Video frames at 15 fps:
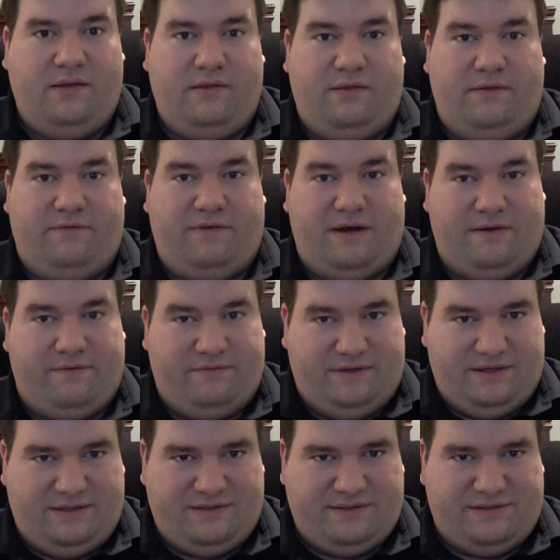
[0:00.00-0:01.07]
the 5
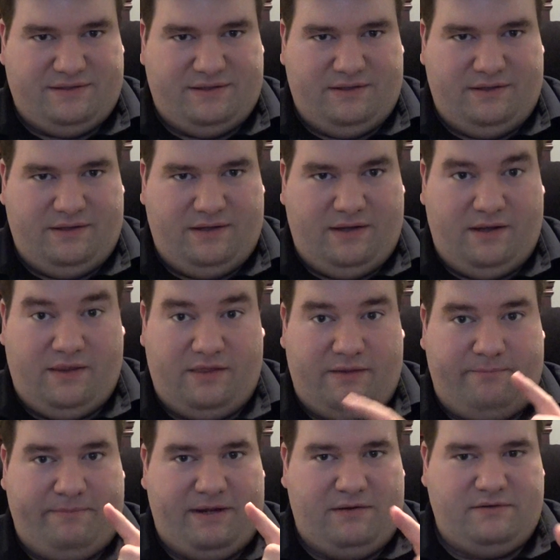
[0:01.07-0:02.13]
discs, the
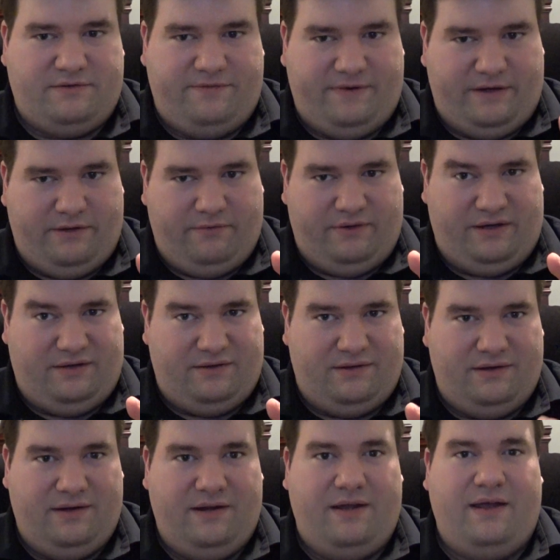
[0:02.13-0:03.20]
mouse figurine,
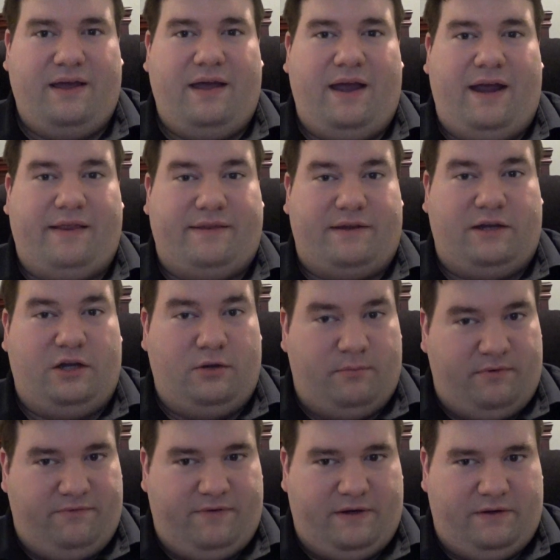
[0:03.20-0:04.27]
and the
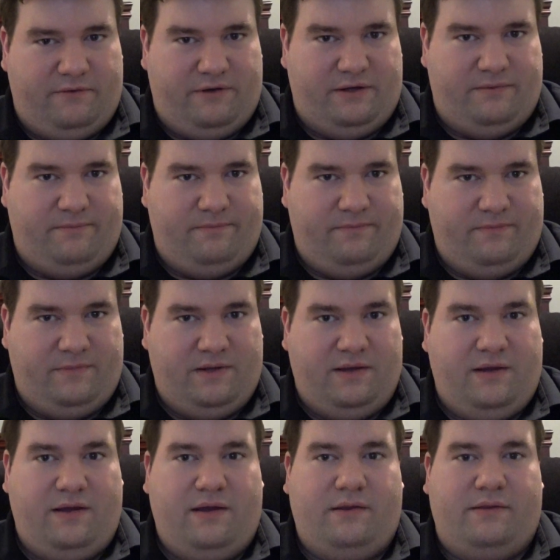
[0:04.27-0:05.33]
human figurine.
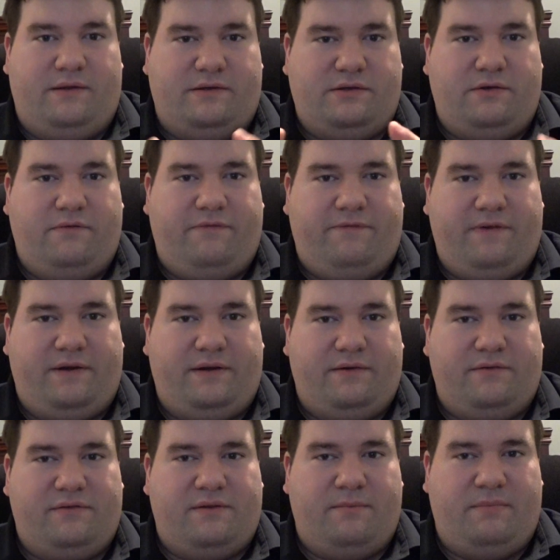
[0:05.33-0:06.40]
The 2
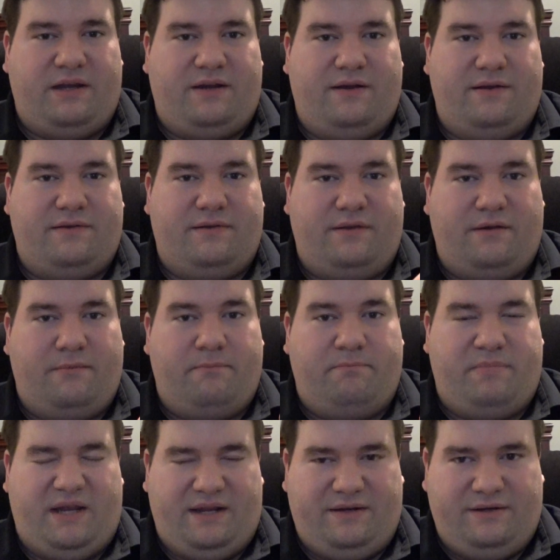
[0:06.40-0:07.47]
figures, because they're
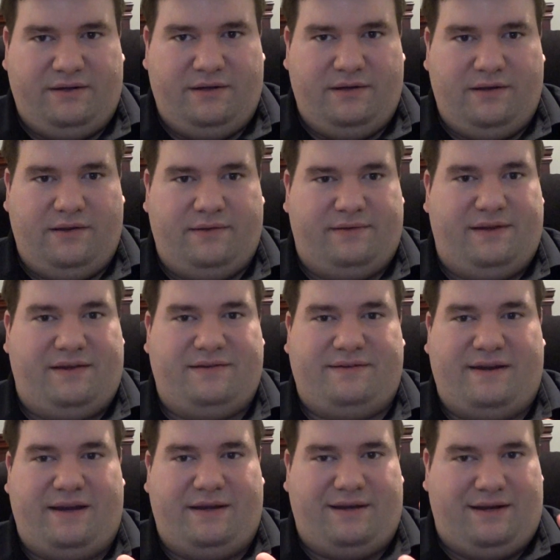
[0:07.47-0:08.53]
big, they
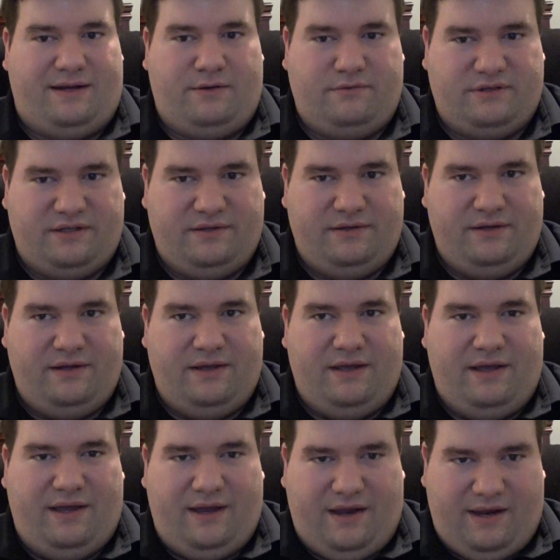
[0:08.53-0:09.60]
stand out.
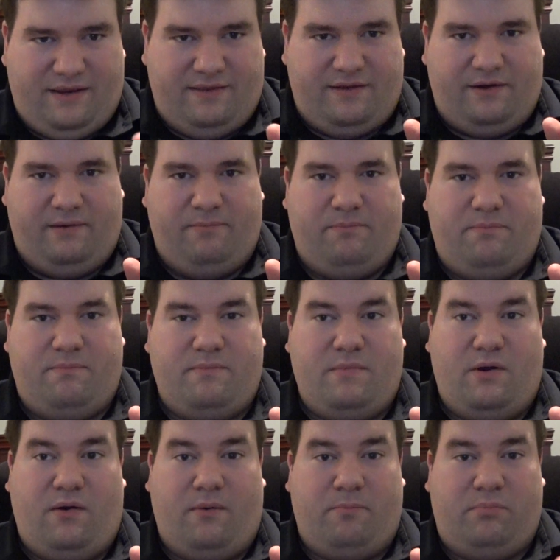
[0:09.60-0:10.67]
and they
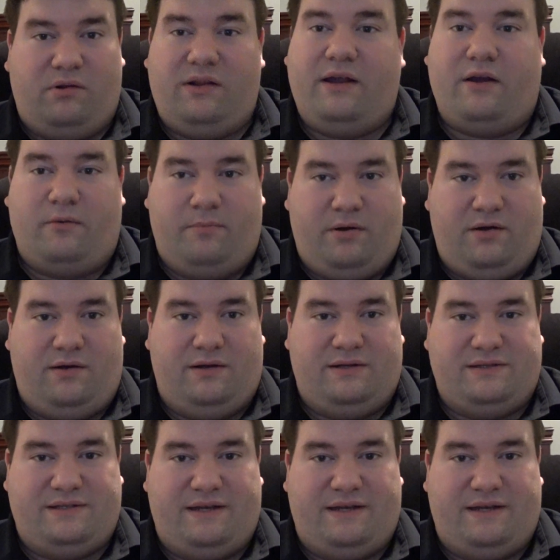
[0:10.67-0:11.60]
are player pawns